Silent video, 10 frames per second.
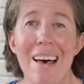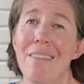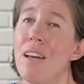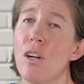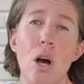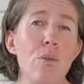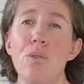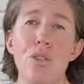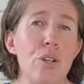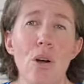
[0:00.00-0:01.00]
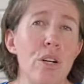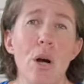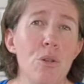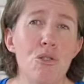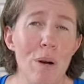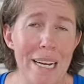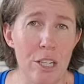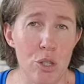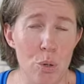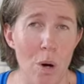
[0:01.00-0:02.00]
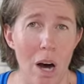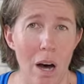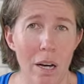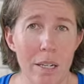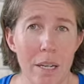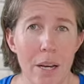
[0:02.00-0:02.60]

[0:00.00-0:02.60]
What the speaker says: then don't go and train it too hard.